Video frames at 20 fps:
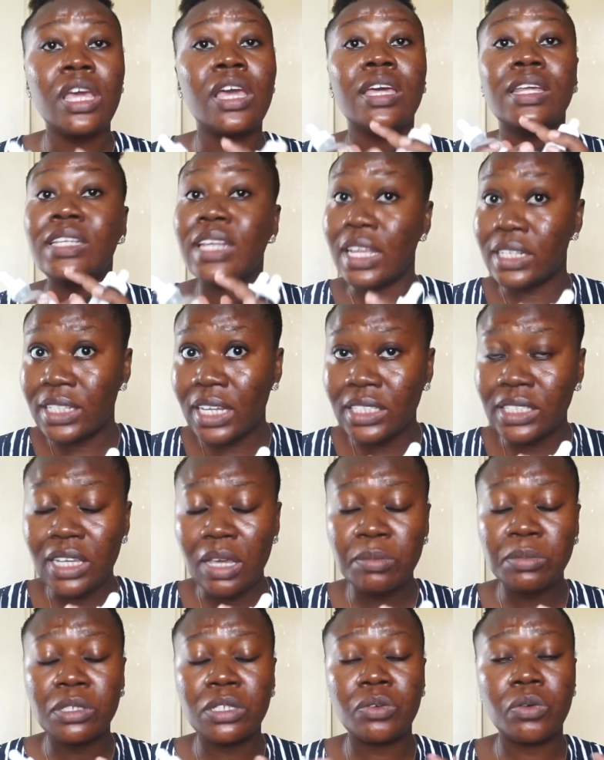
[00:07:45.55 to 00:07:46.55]
They are
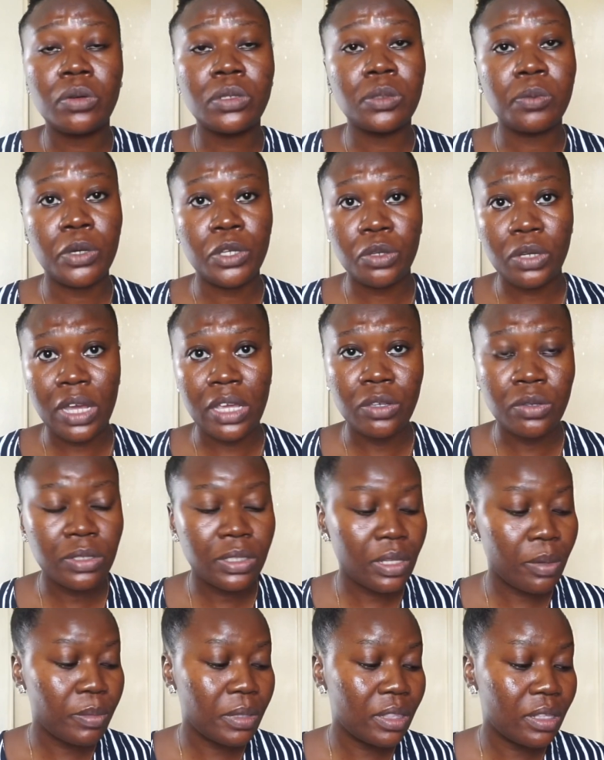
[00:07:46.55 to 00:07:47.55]
daytime serums, but you can use
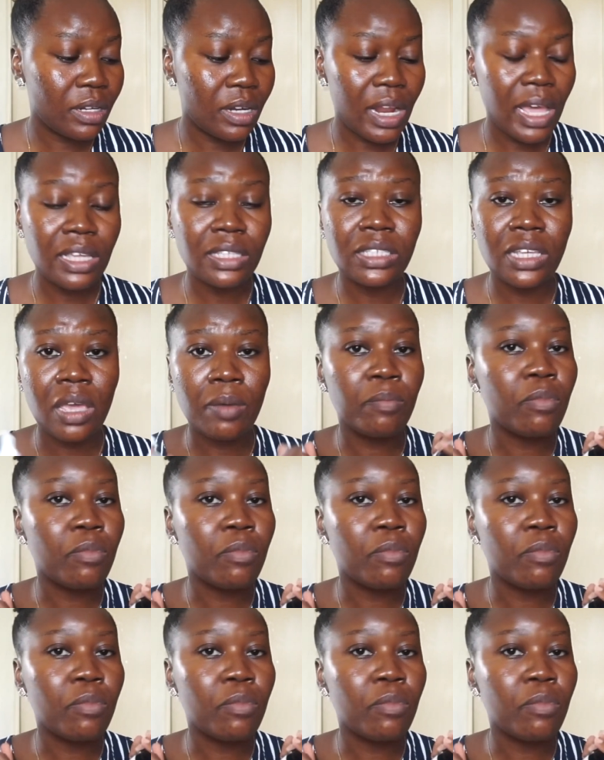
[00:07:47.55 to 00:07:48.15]
them in the nighttime.